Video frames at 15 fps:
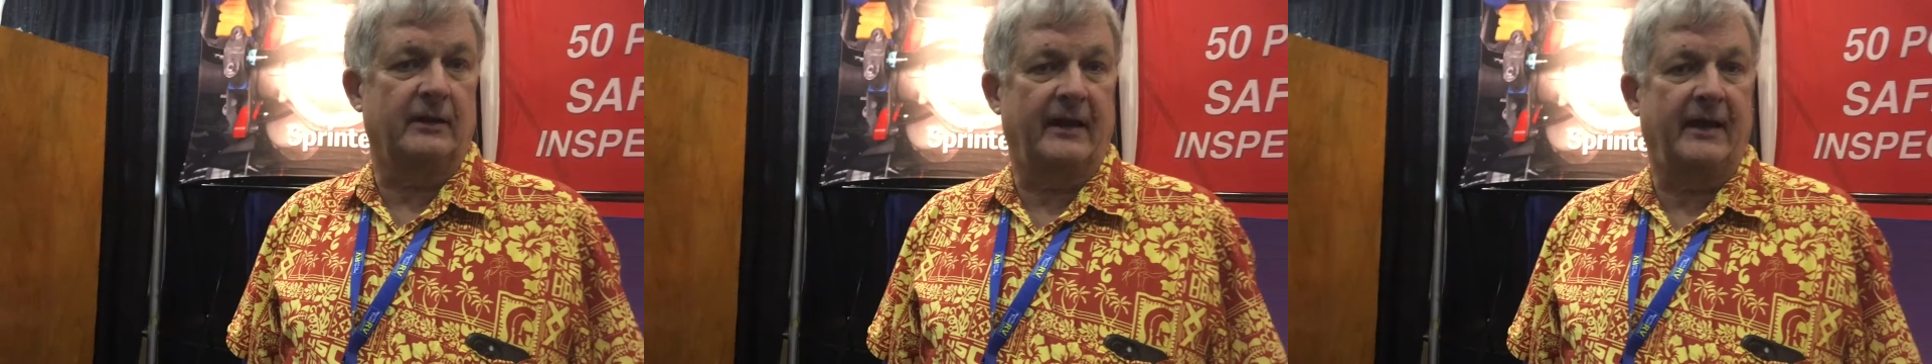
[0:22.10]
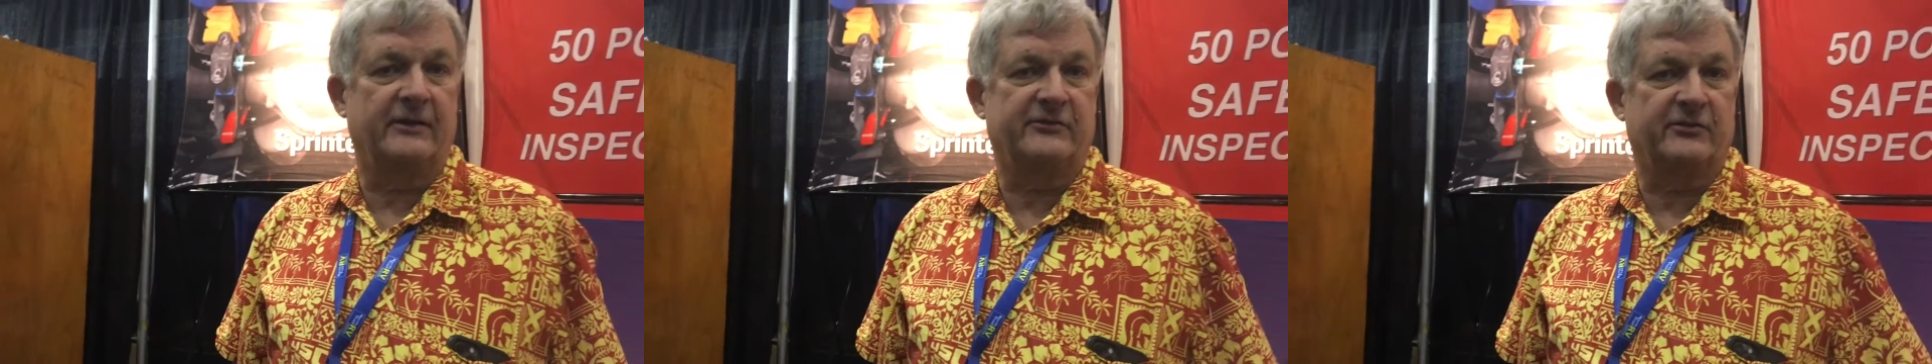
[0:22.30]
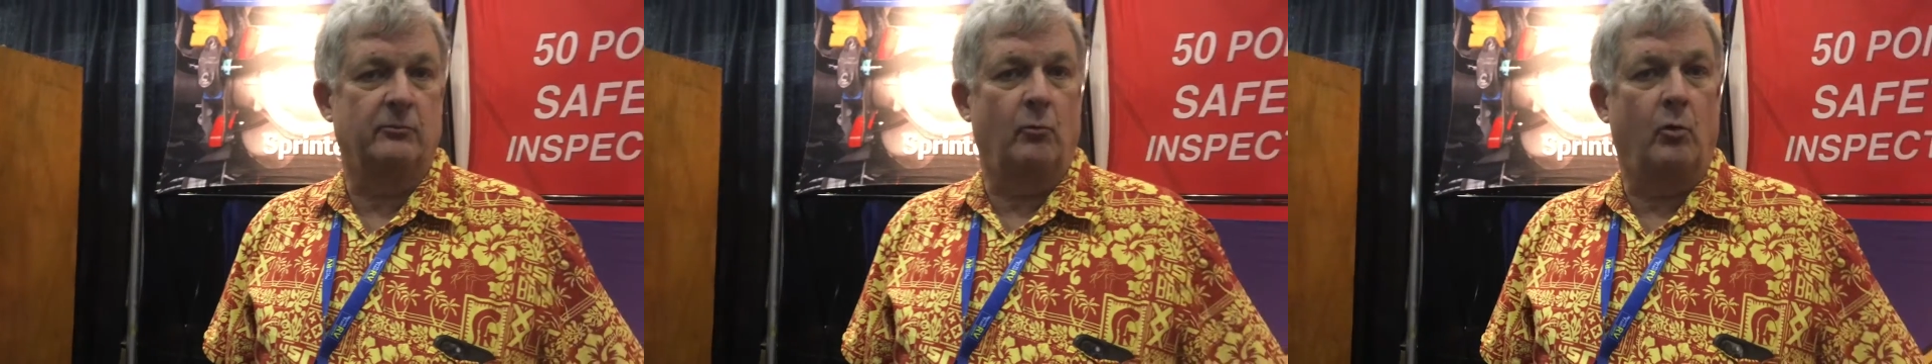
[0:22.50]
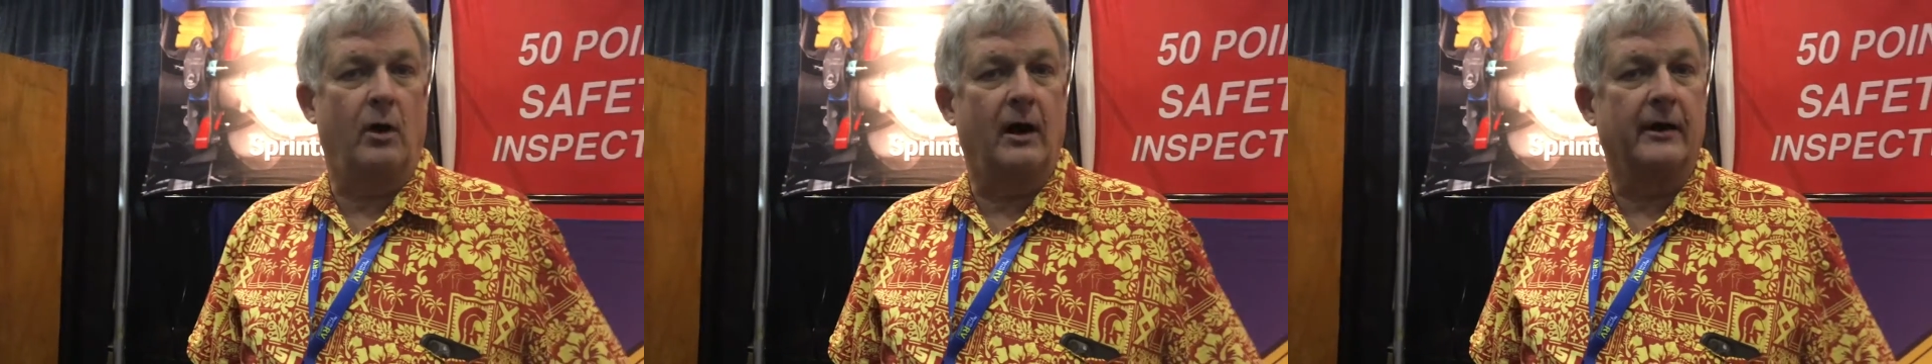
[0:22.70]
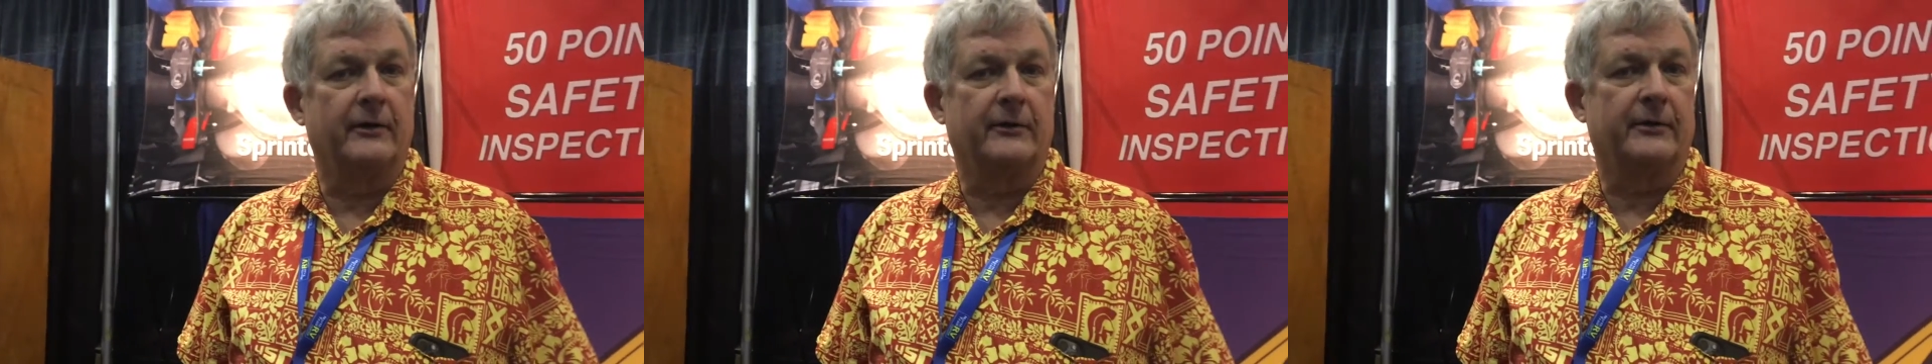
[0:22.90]
had some
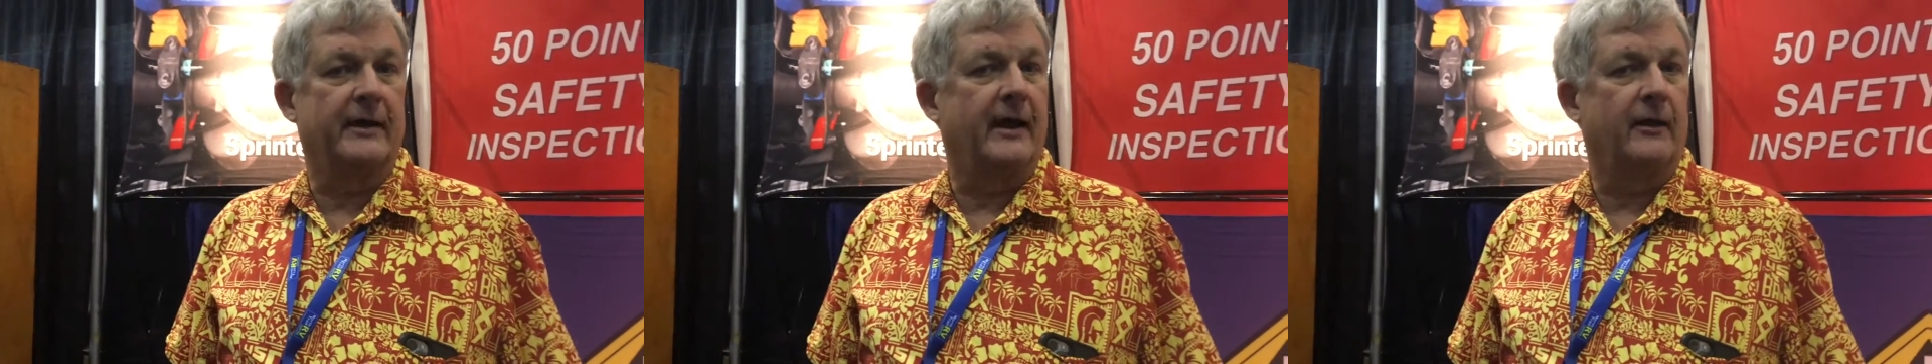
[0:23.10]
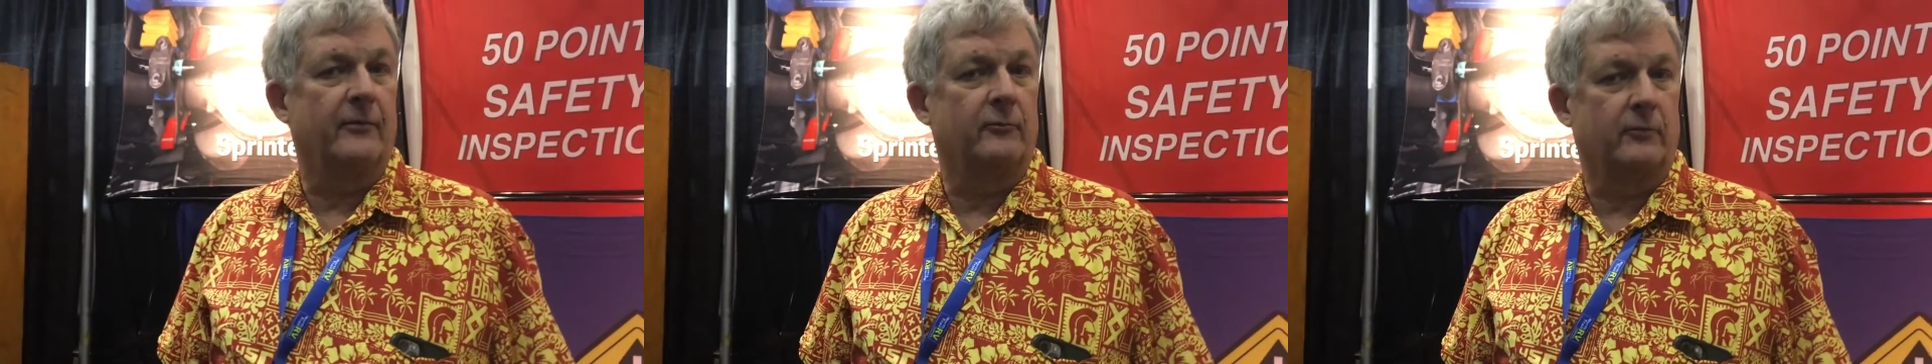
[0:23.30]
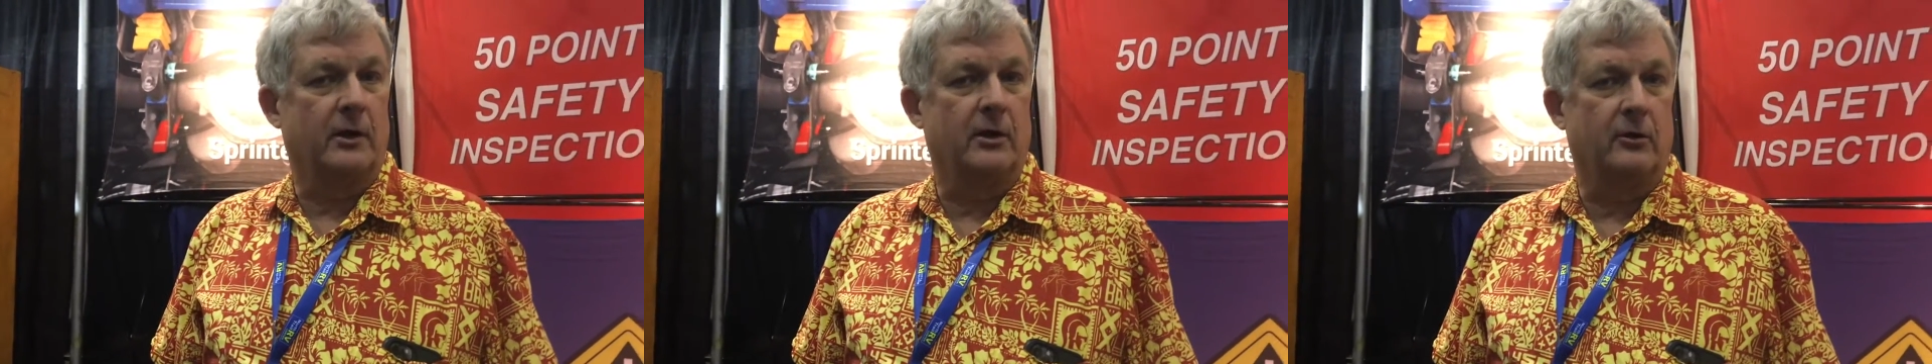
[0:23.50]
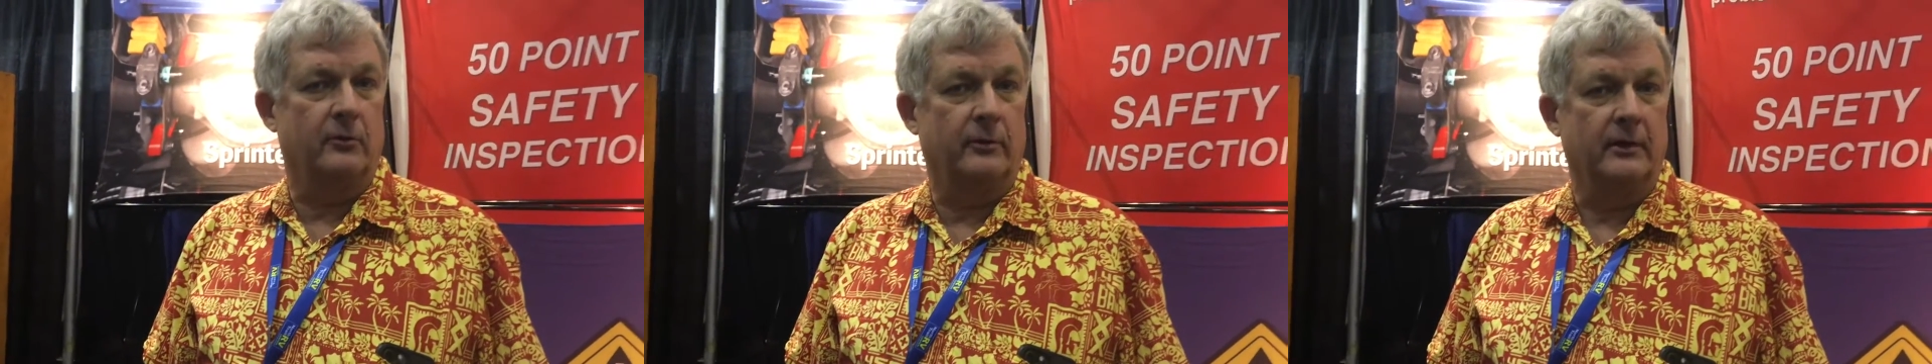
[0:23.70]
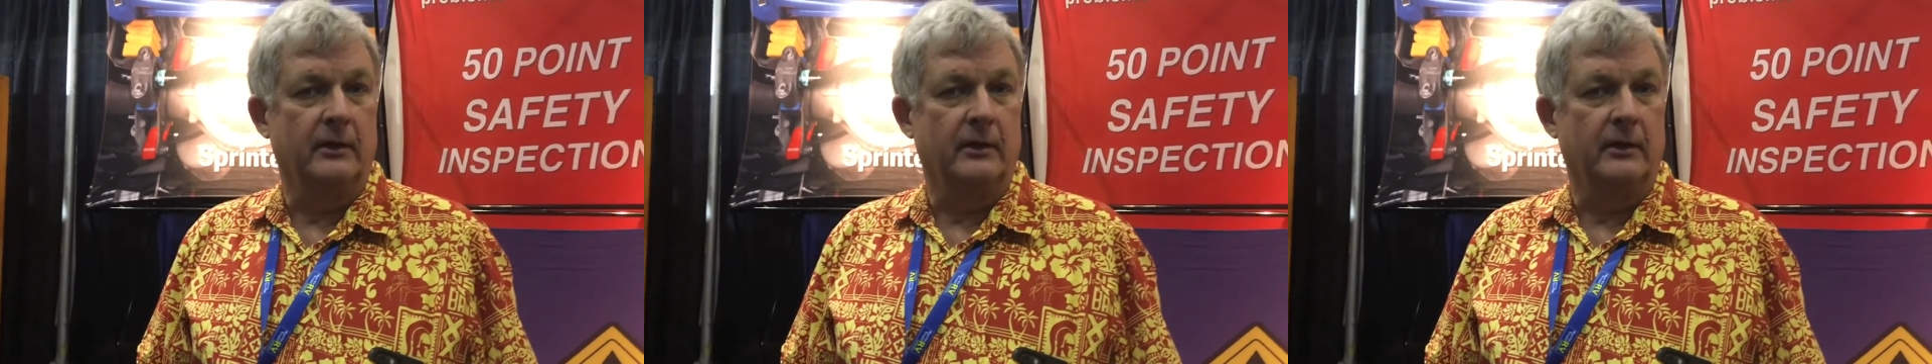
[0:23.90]
wander down the road.